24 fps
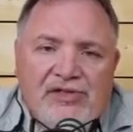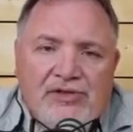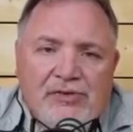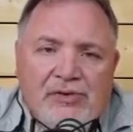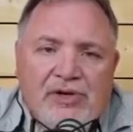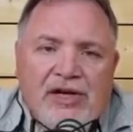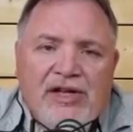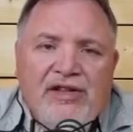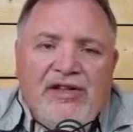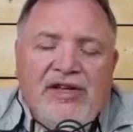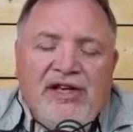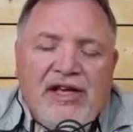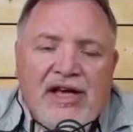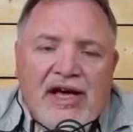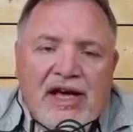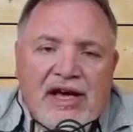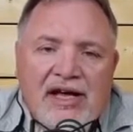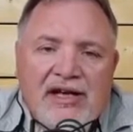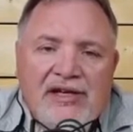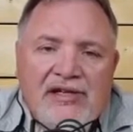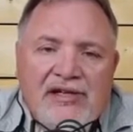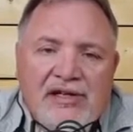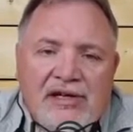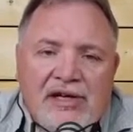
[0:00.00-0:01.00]
who in the
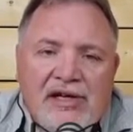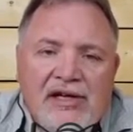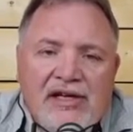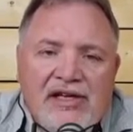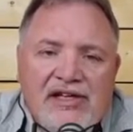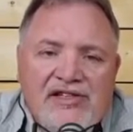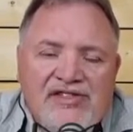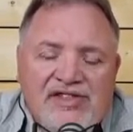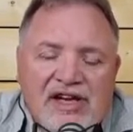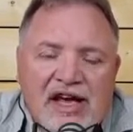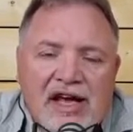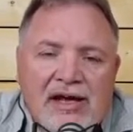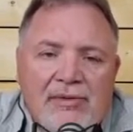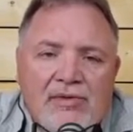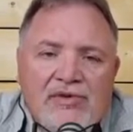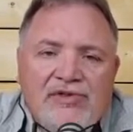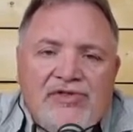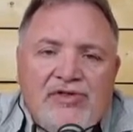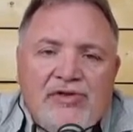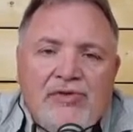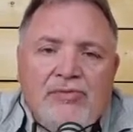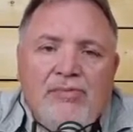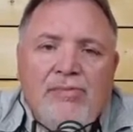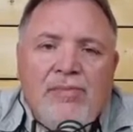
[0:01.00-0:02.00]
end is able
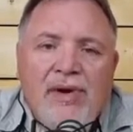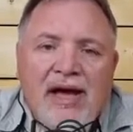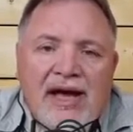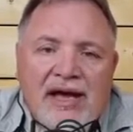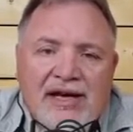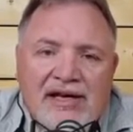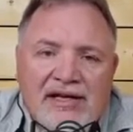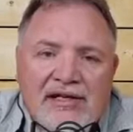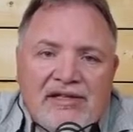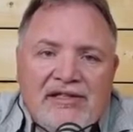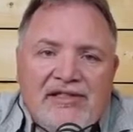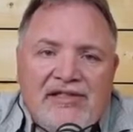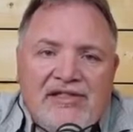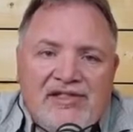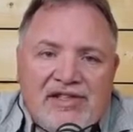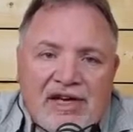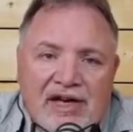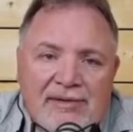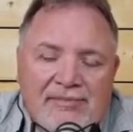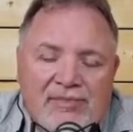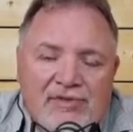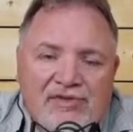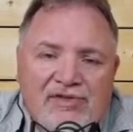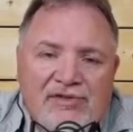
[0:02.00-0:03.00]
to make
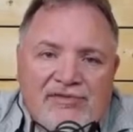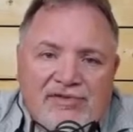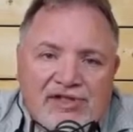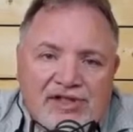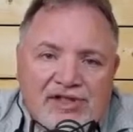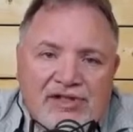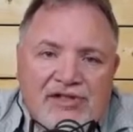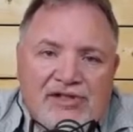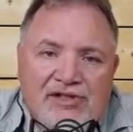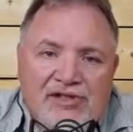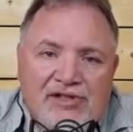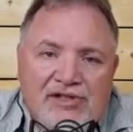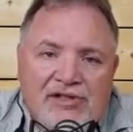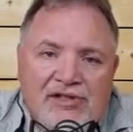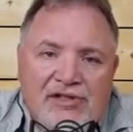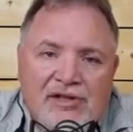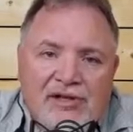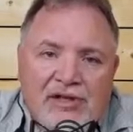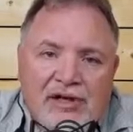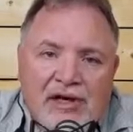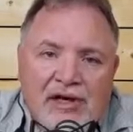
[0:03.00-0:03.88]
disciples of Jesus,